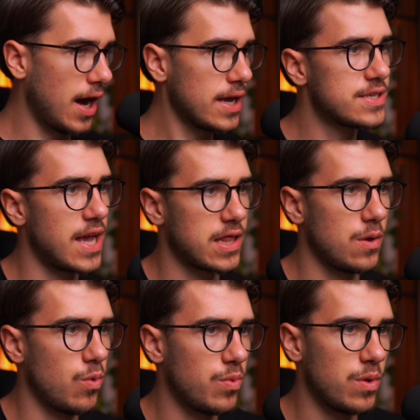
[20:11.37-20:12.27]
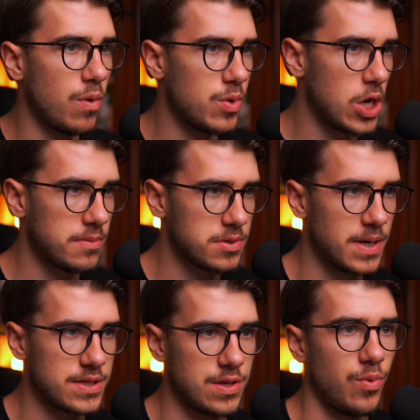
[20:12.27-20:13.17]
exactly what we
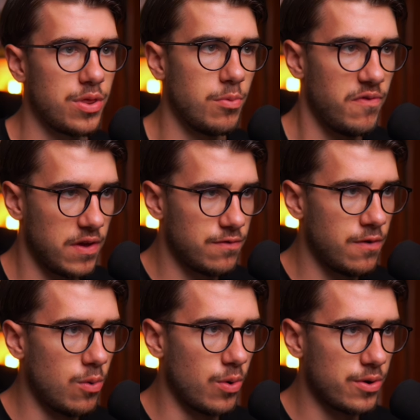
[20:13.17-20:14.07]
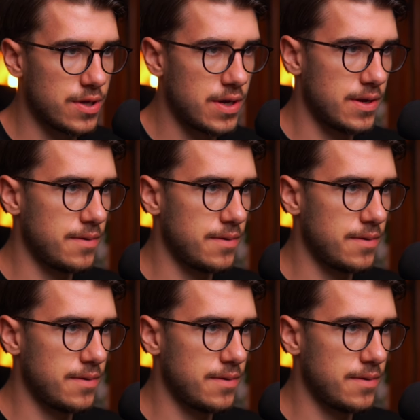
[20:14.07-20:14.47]
optimized it with moving forward.